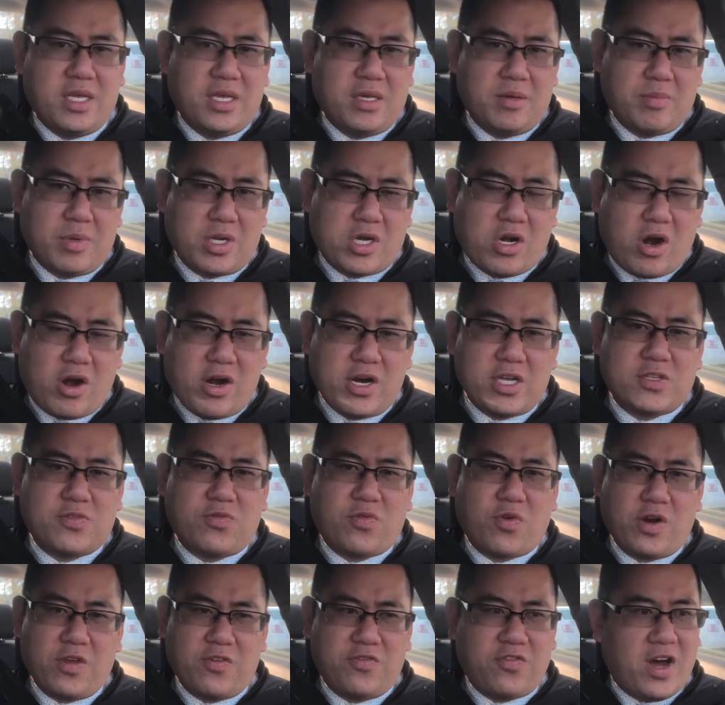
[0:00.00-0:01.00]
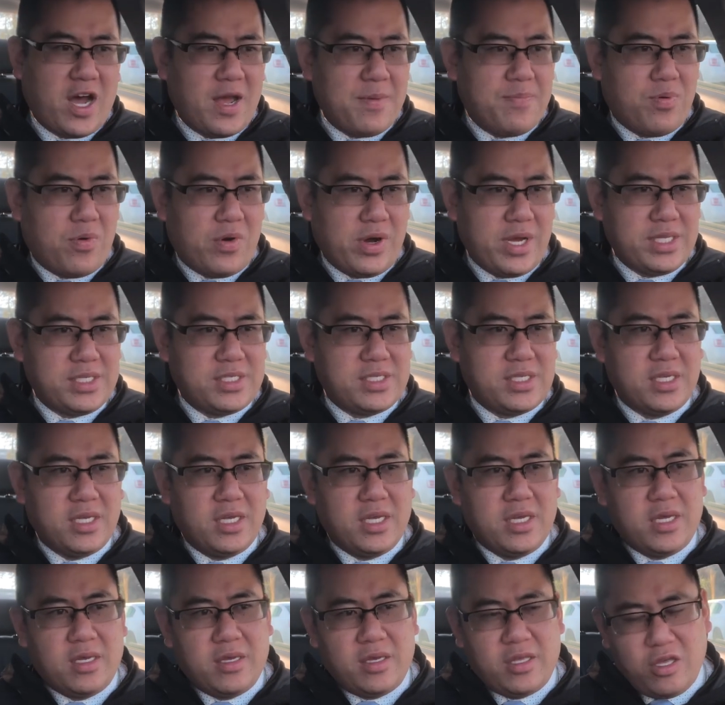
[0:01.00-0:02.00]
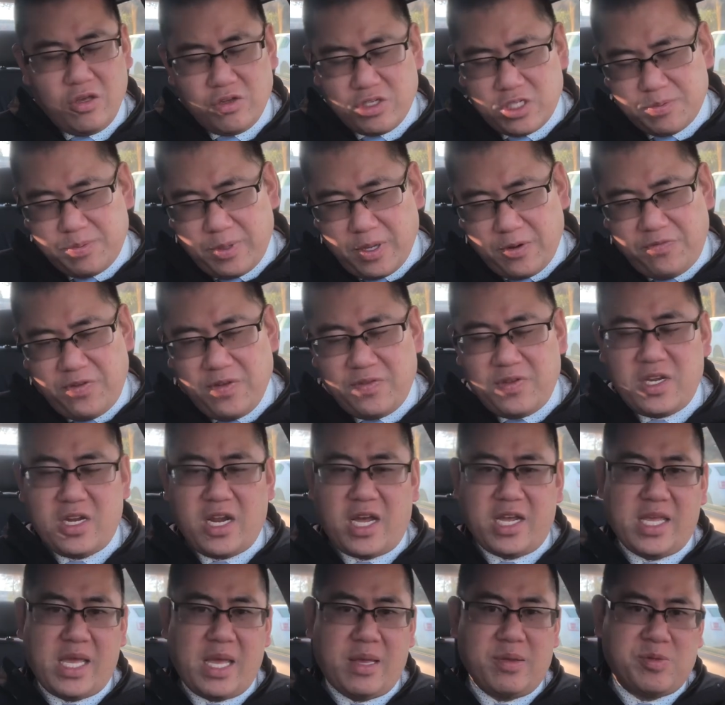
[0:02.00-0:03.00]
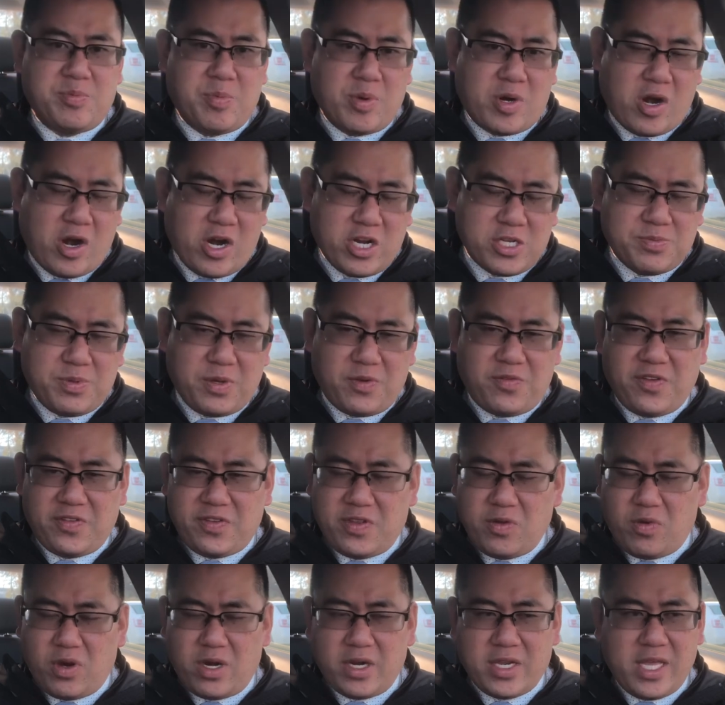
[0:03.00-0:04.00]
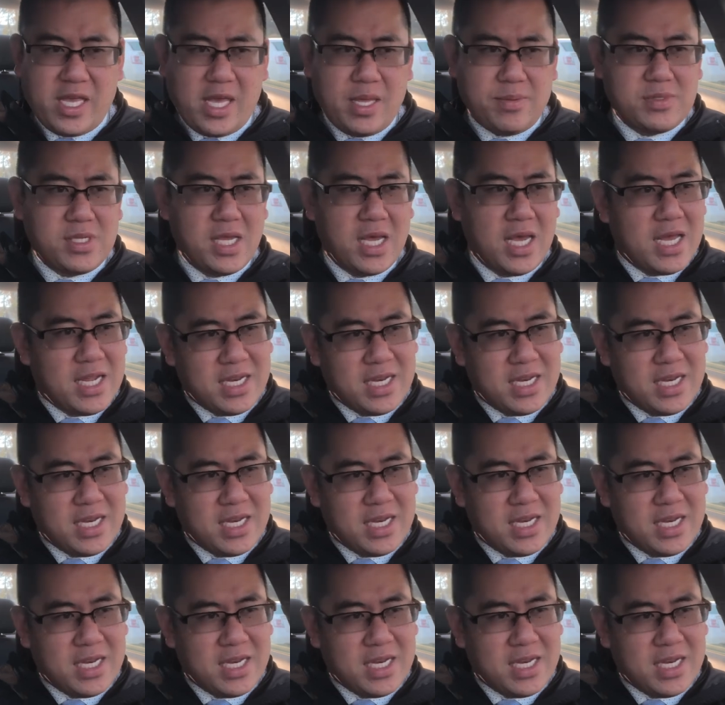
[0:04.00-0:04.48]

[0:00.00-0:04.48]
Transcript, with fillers: Makar has forty-five points. Hughes has played fifty-nine games. Makar has played fifty-one games.